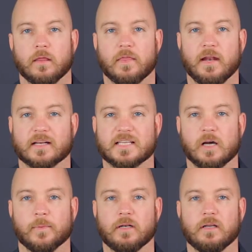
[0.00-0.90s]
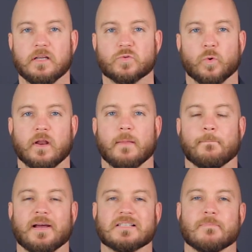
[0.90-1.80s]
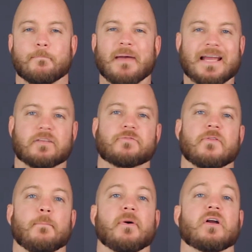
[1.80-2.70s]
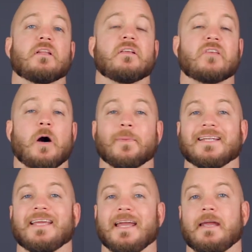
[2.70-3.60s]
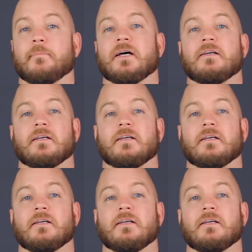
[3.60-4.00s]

The next helmet is one of the best bangs for the buck in this helmet game.